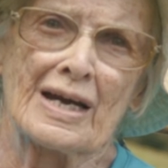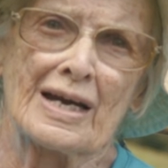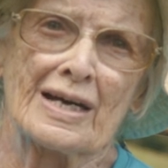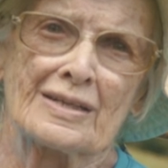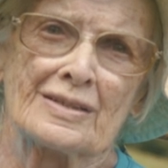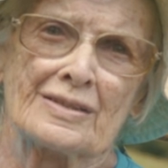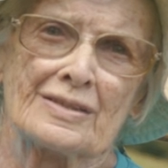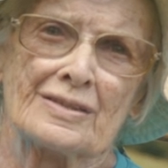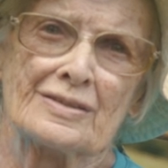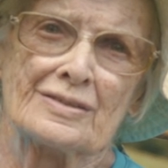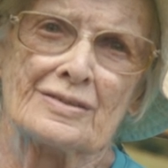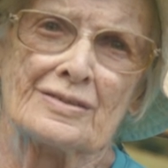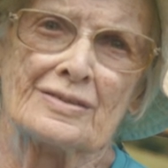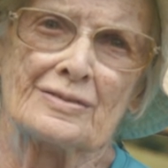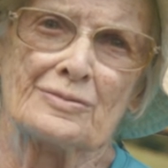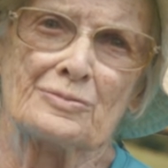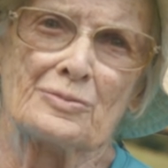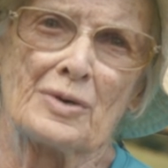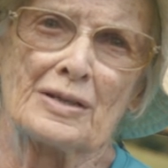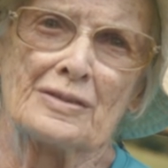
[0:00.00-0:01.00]
And
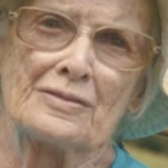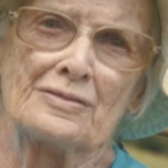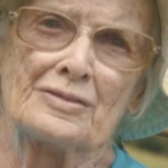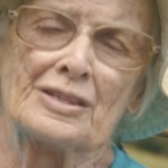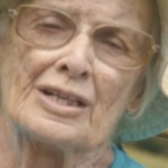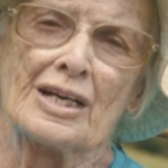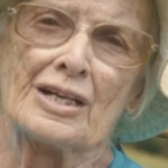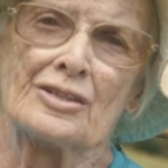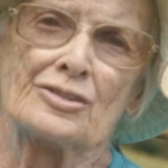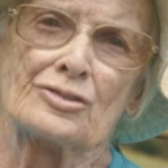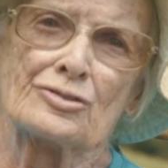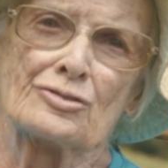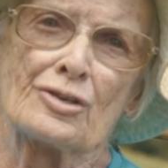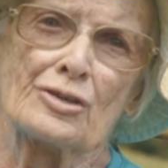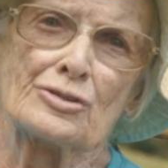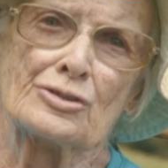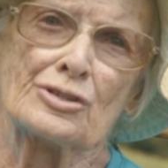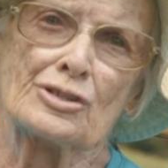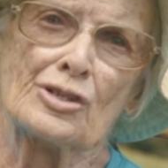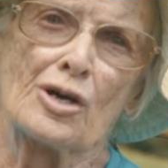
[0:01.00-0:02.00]
one of the nuns
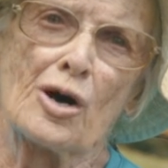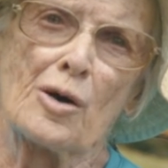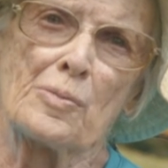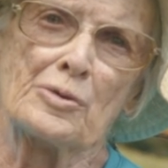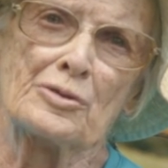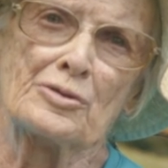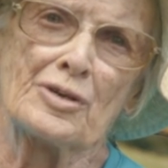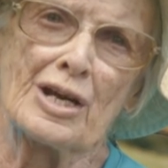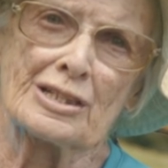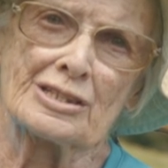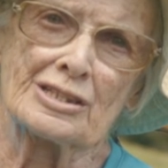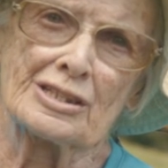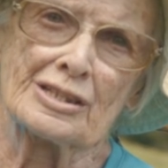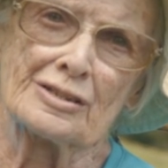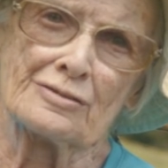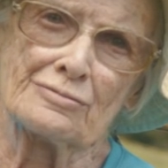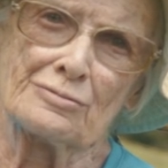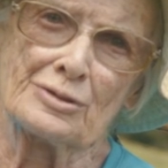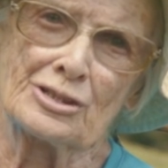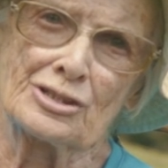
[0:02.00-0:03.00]
wrote an
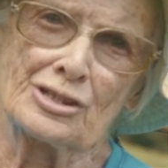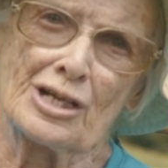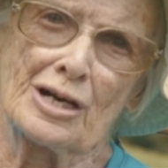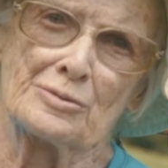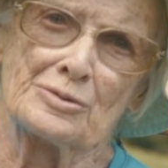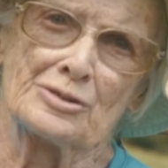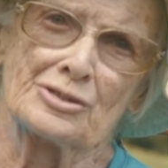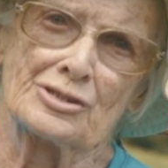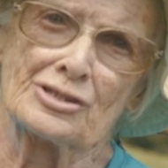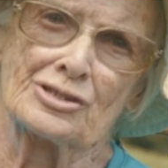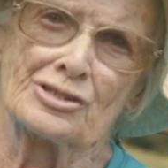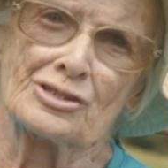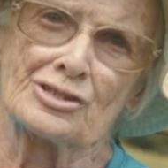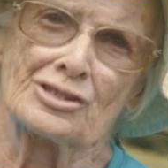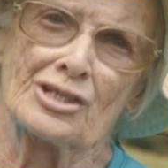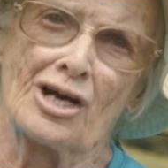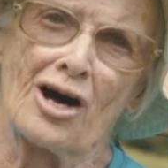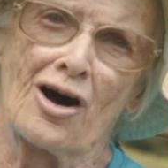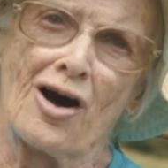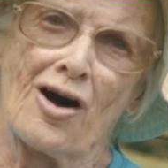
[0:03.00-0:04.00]
operetta, which I was the
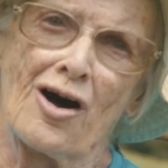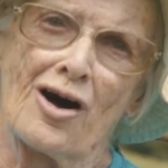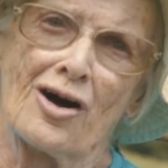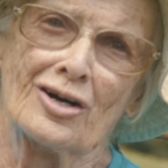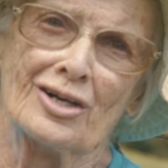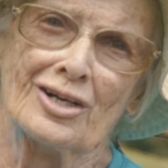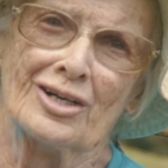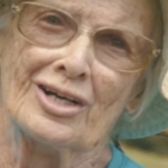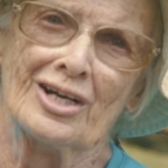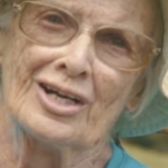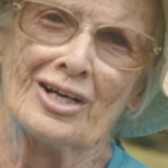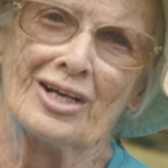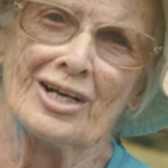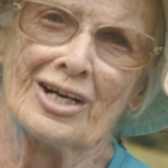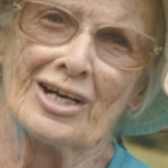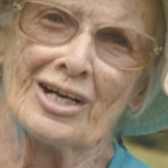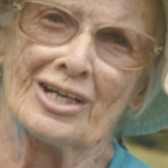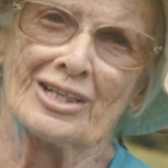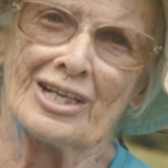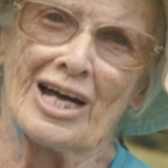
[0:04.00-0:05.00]
star,
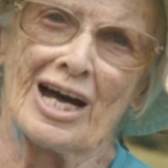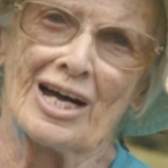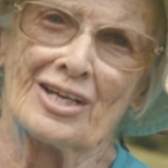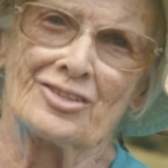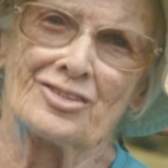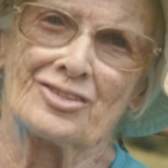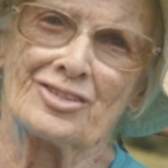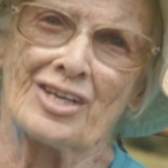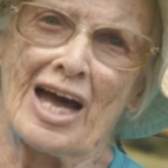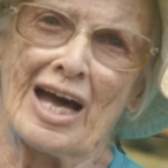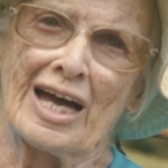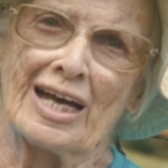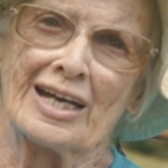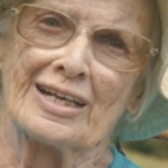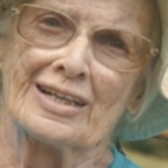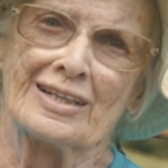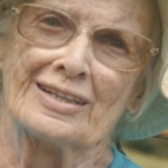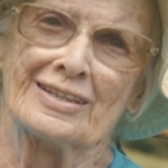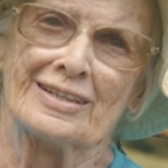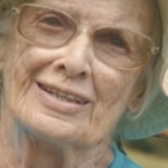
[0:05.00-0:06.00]
and I
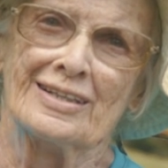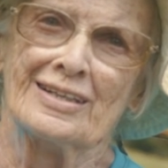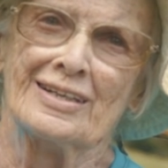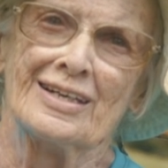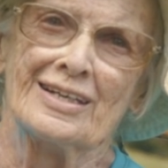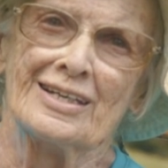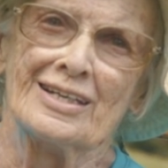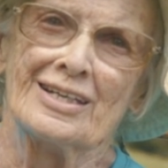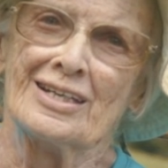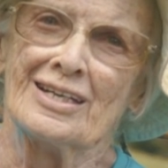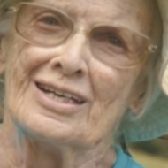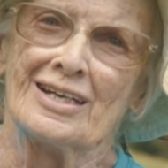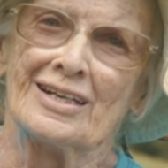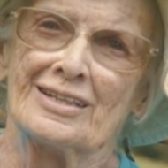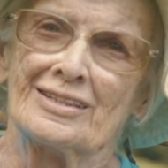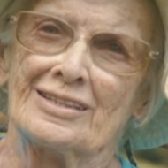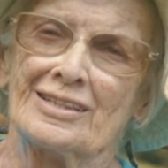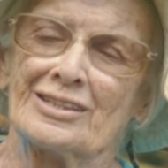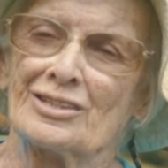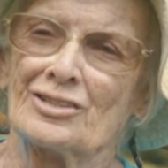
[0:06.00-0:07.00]
sang
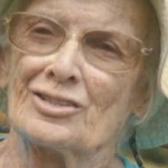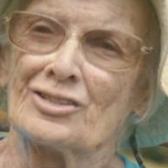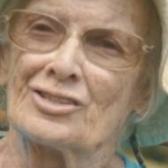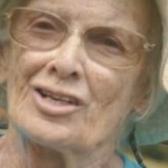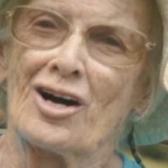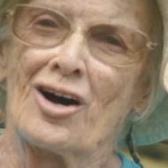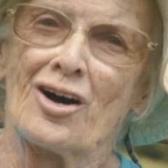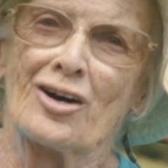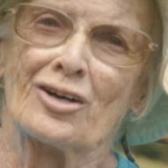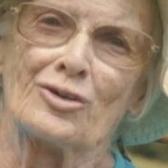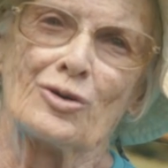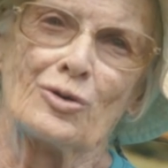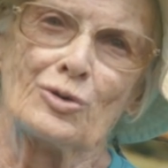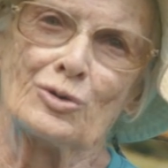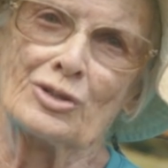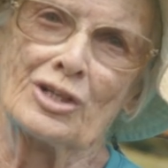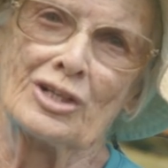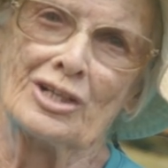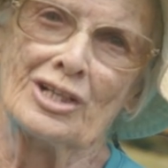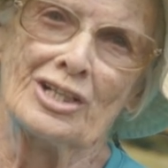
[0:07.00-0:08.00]
a little song
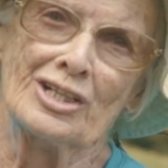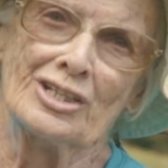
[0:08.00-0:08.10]
called